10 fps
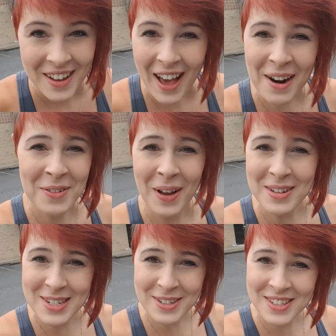I don't know
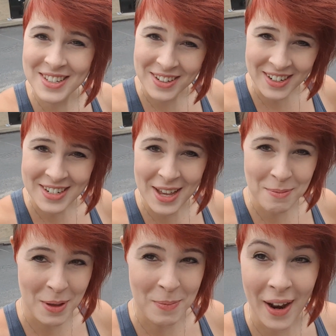how seriously they're going to take
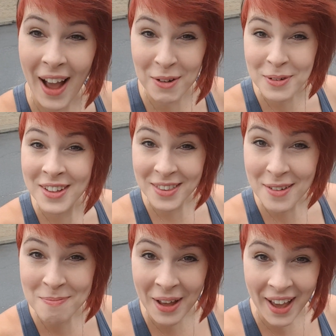me, but I really
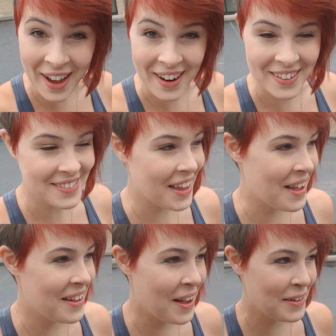love my hair.
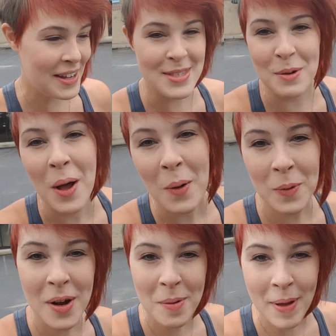Uh, alright, so
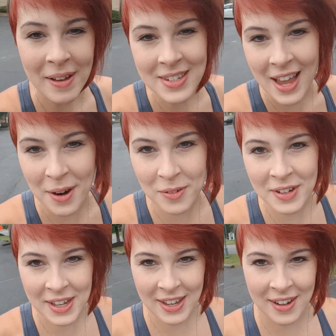we're about to head
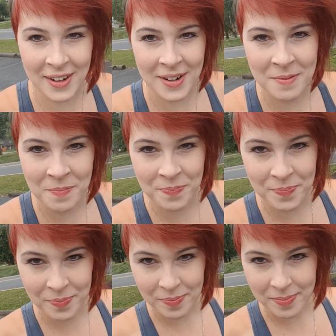over here,
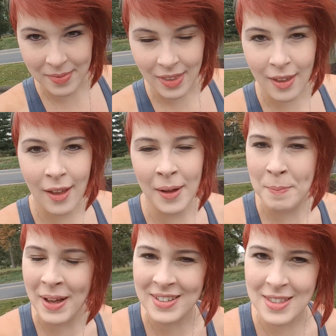um,
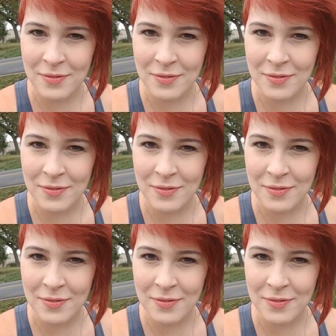back to